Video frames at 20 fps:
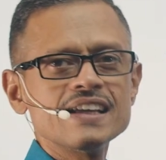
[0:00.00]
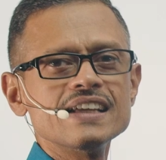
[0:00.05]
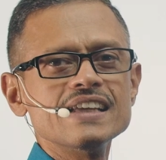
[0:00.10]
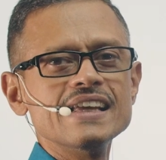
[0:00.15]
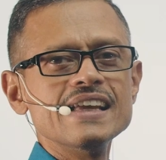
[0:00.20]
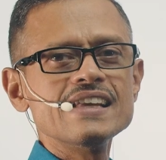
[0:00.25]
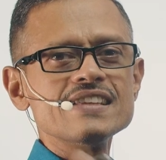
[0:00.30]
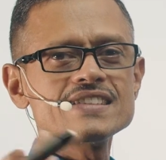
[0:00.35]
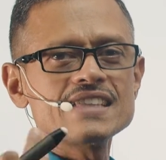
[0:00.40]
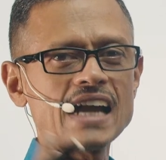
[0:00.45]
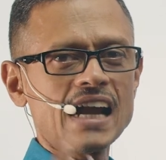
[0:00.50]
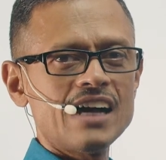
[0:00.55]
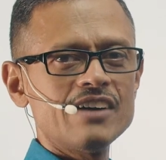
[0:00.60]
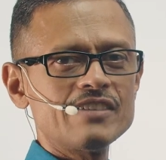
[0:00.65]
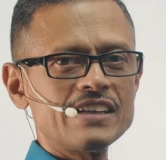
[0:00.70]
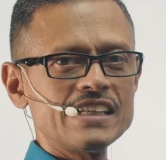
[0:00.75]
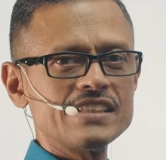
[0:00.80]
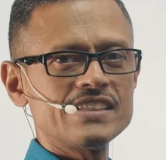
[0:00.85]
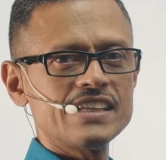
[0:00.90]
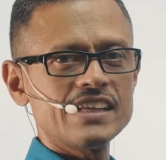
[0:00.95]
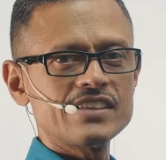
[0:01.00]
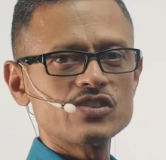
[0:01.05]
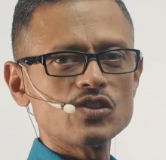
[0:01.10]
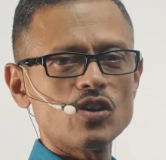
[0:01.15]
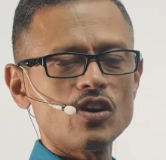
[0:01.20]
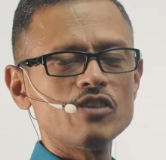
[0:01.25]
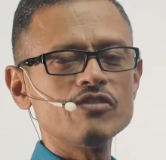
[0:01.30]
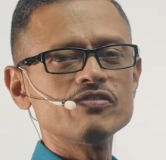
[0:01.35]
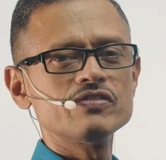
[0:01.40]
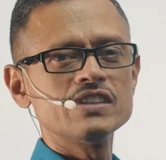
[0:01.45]
A is the average age
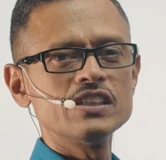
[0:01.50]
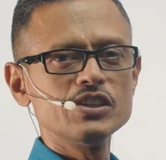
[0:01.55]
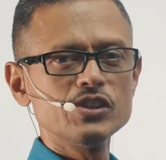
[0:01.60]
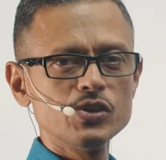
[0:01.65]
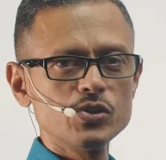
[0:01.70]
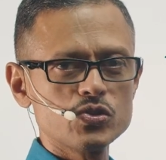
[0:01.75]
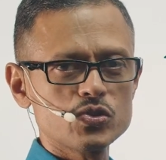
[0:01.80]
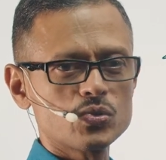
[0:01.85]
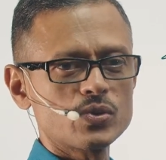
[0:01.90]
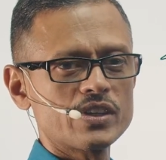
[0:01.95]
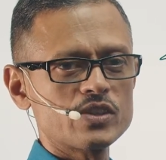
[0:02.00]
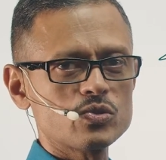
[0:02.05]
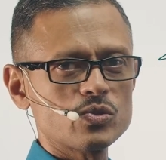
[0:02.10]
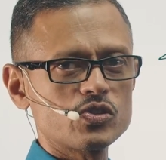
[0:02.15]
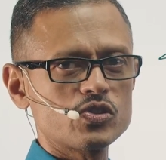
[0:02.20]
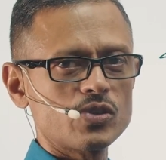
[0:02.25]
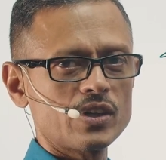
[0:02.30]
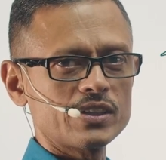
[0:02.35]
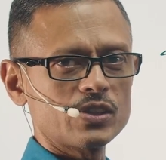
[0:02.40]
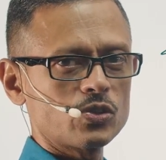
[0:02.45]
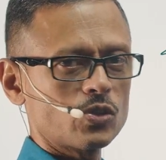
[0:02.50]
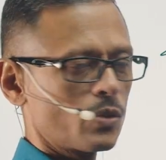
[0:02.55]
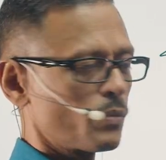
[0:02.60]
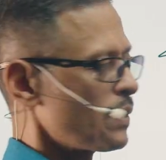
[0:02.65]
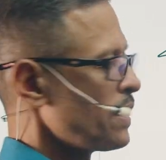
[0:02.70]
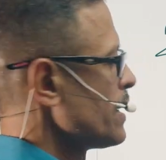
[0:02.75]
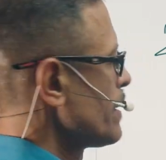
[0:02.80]
of the new students who joined the group,